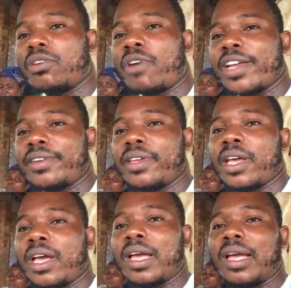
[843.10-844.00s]
right
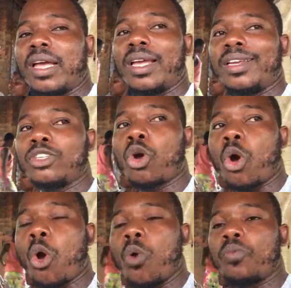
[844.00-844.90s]
here in
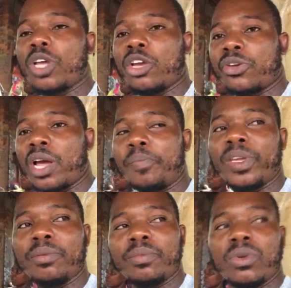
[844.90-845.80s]
Kokum
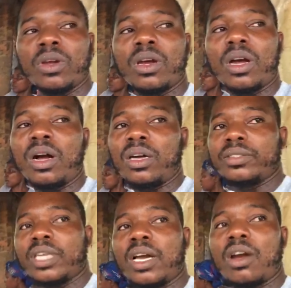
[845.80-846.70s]
Ekiapim on
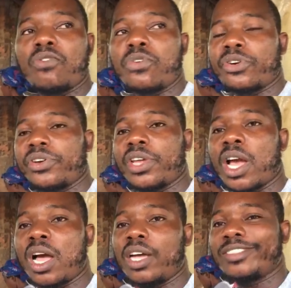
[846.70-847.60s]
the
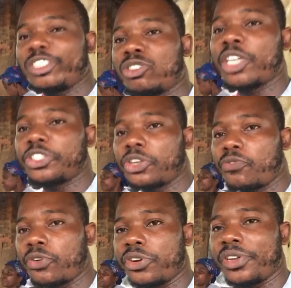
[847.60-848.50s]
Koforidua stretch,
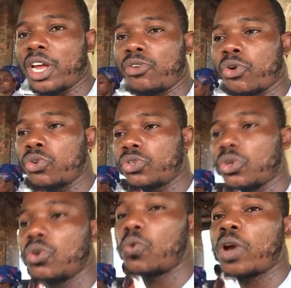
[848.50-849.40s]
Koforidua road,
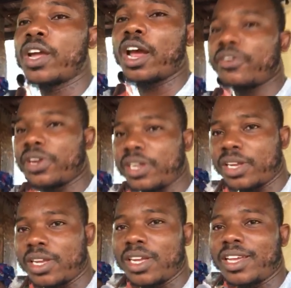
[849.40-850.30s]
where Gari
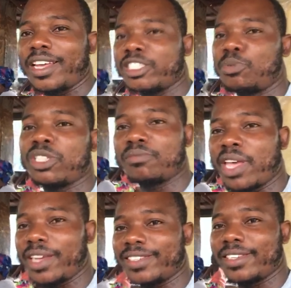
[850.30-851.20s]
is being
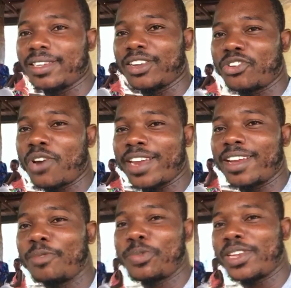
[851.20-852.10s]
made right
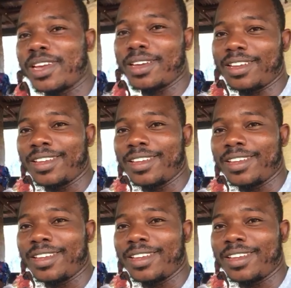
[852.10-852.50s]
up here.